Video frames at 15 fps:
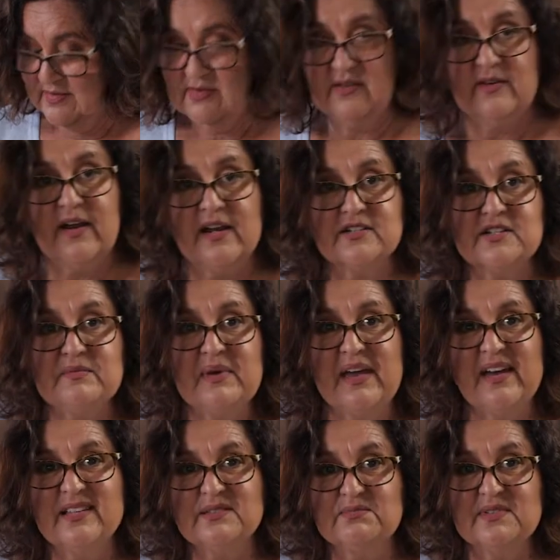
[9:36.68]
They're actually my
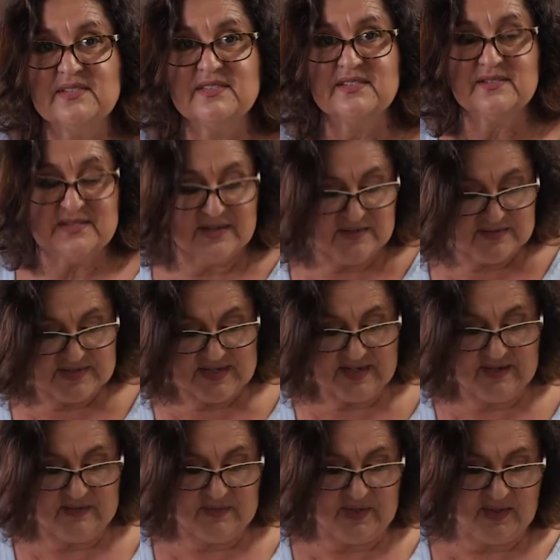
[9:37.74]
husband's, so don't
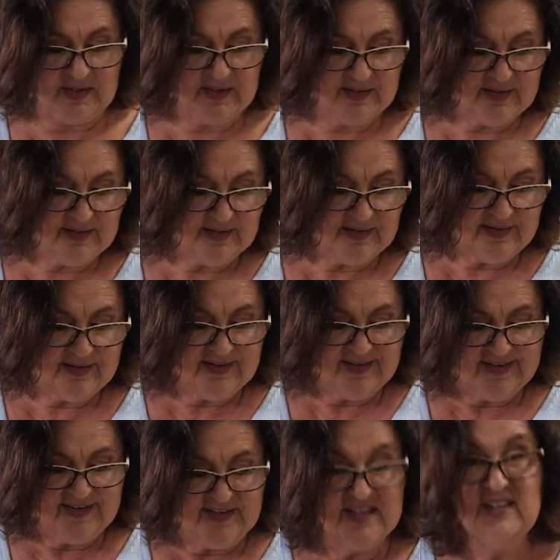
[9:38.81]
tell him I
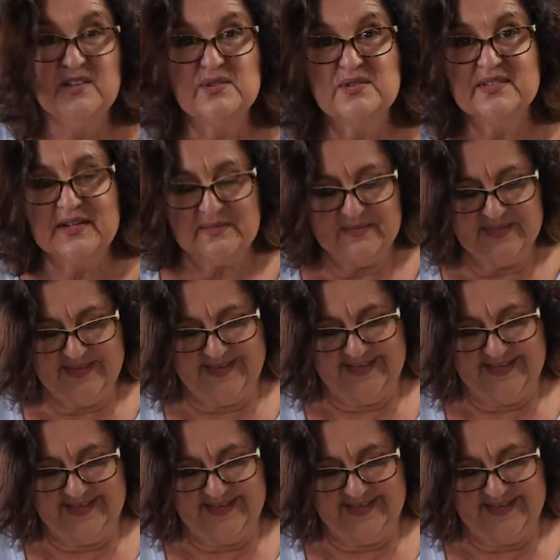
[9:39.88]
used them.